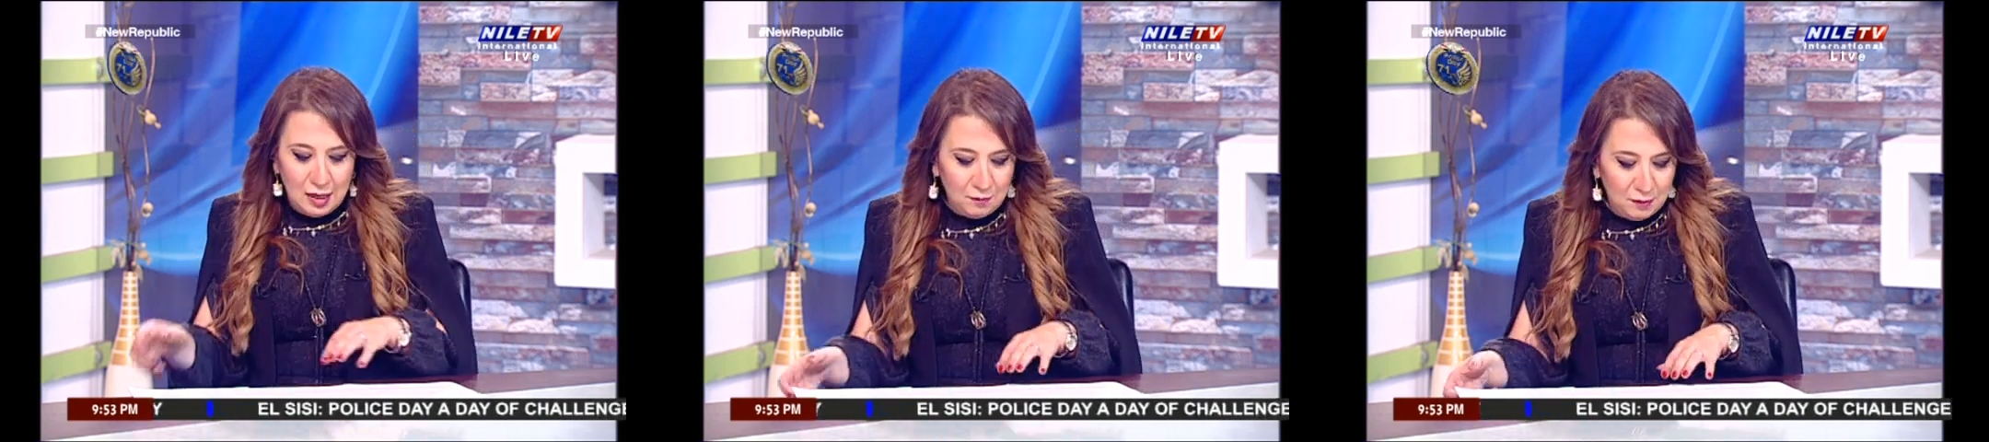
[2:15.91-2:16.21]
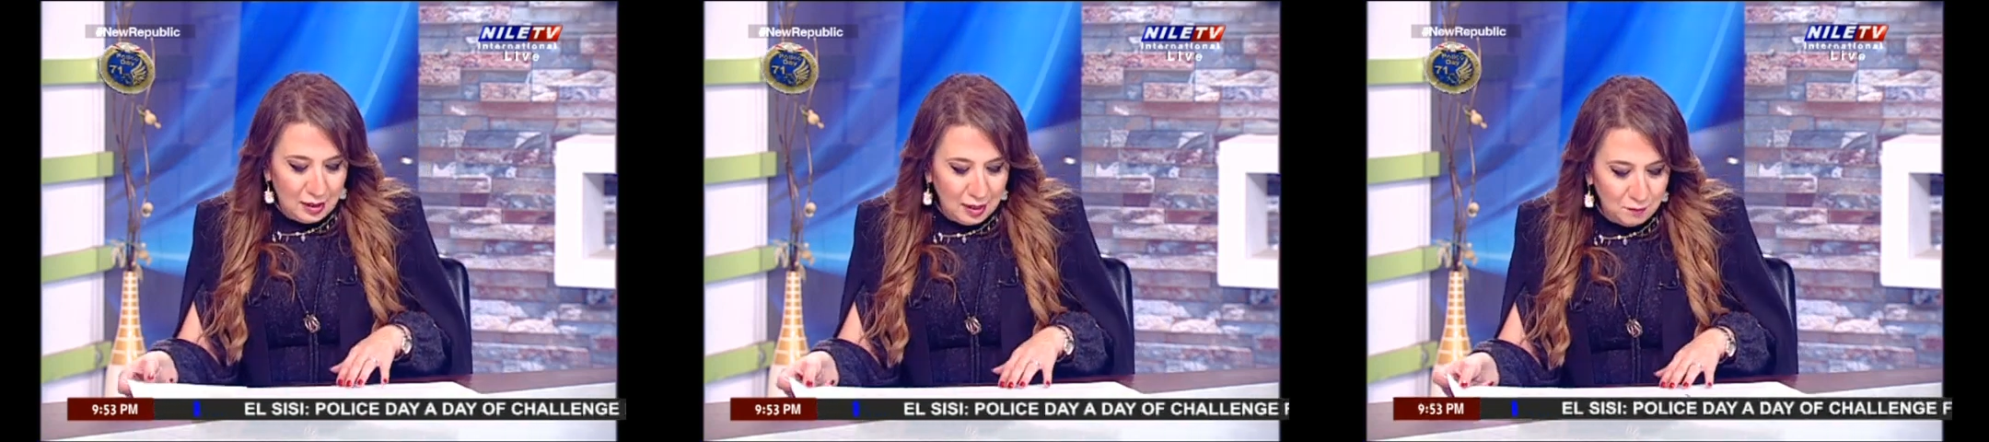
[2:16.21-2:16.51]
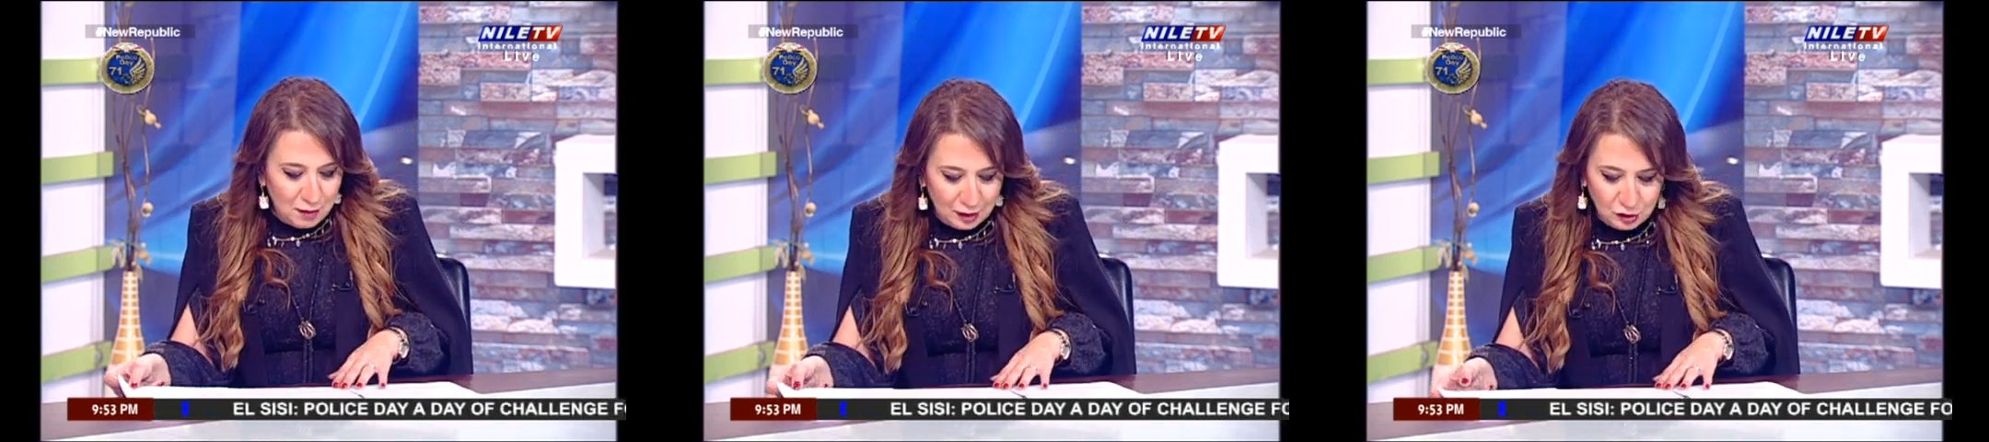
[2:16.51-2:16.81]
Let me
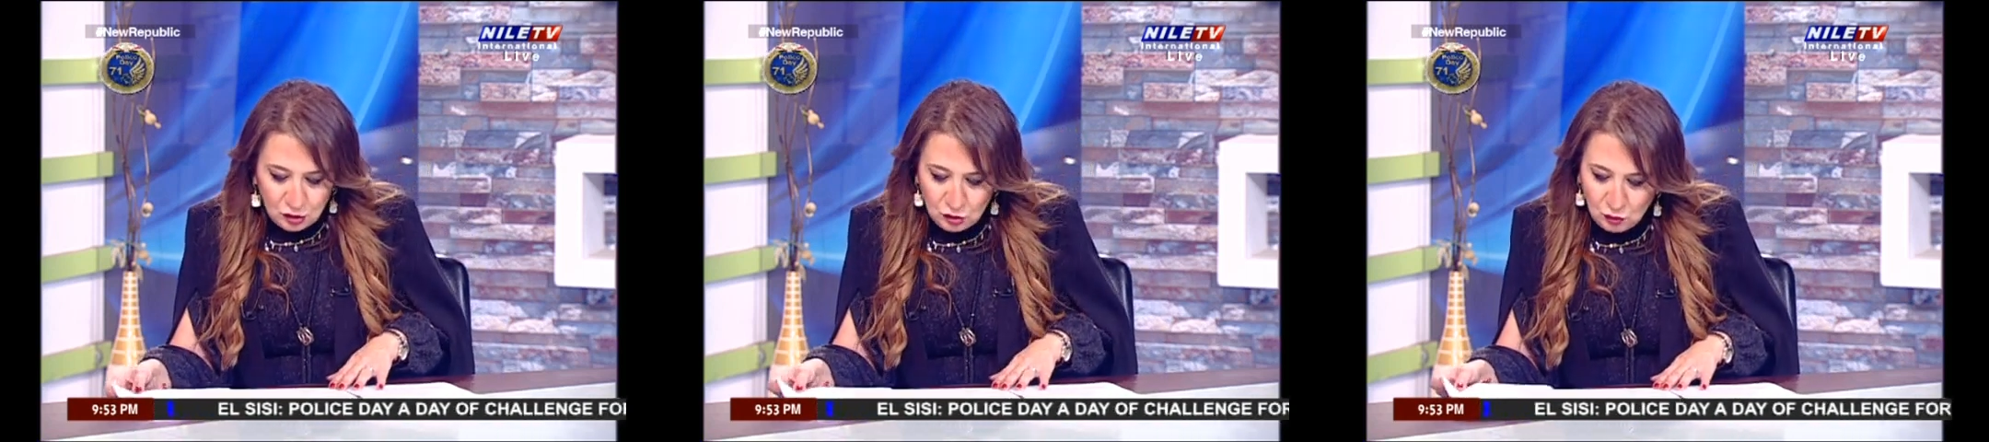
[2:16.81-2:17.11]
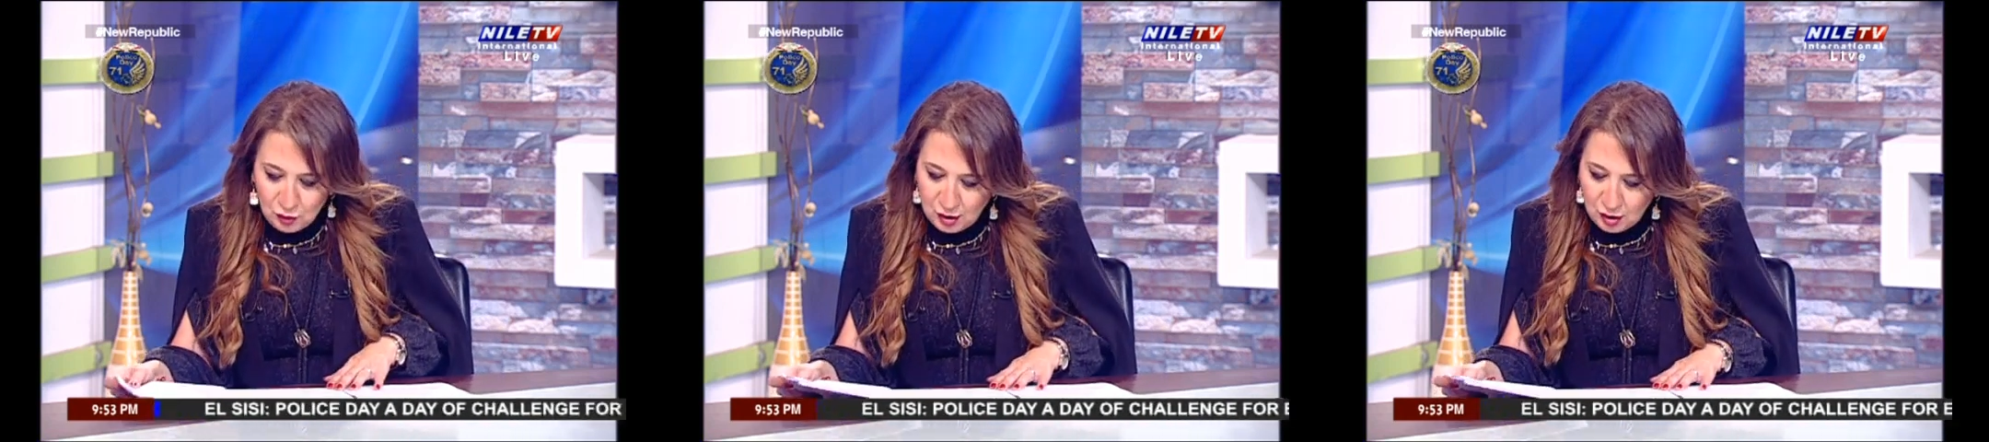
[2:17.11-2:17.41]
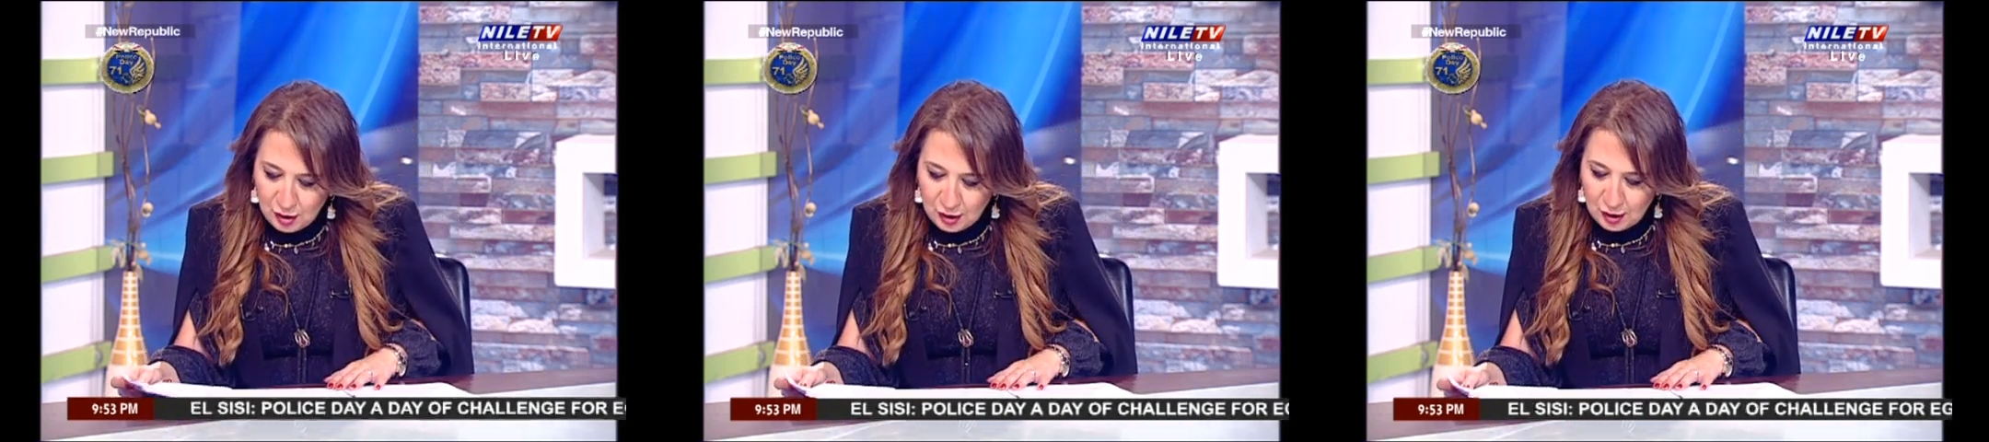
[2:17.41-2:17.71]
get back to you
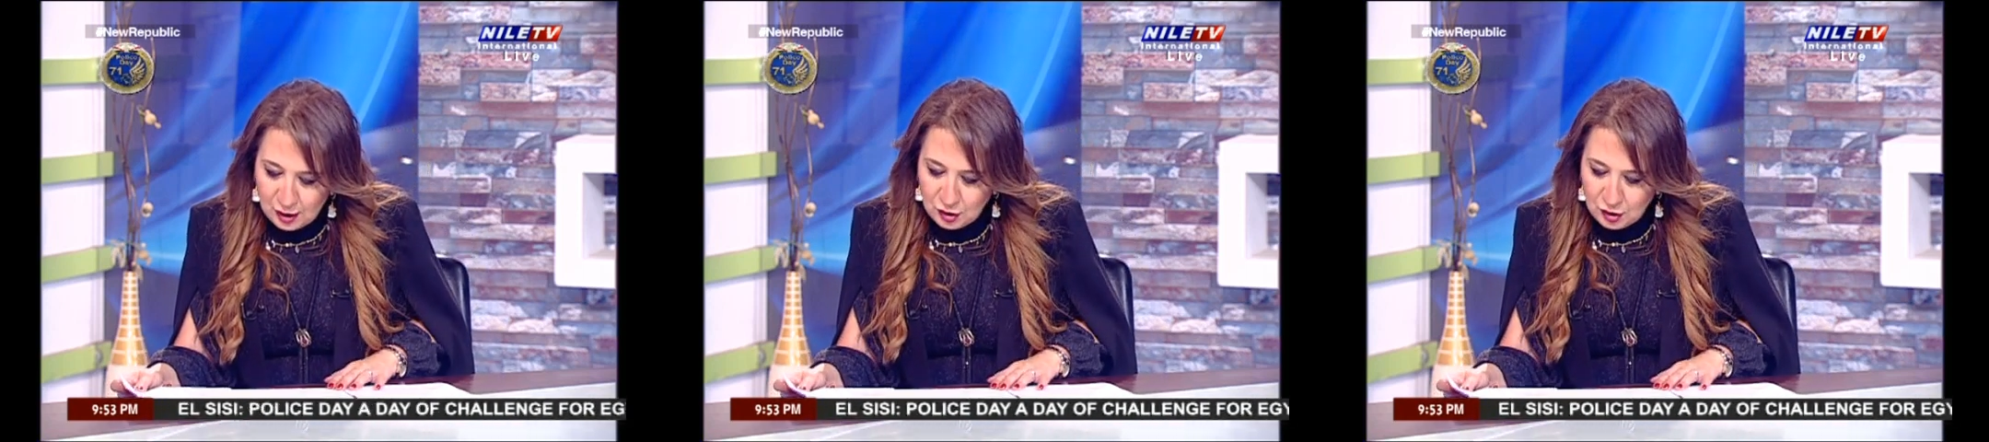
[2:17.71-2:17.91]
here,